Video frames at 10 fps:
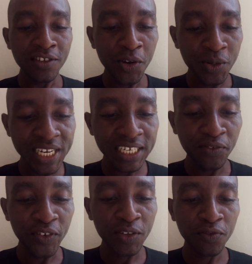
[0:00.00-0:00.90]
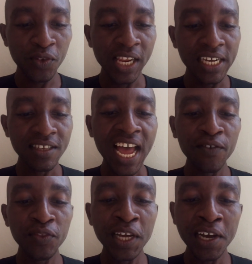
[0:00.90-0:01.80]
so we take the first few lines.
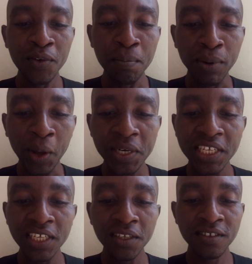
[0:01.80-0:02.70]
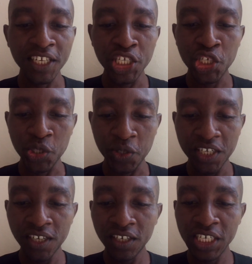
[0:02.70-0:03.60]
After our bloody
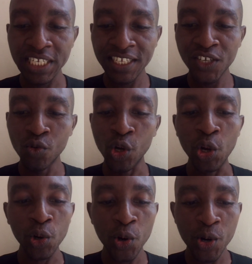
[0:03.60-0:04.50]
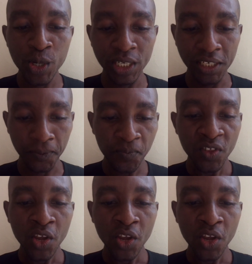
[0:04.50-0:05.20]
century, the sea will groan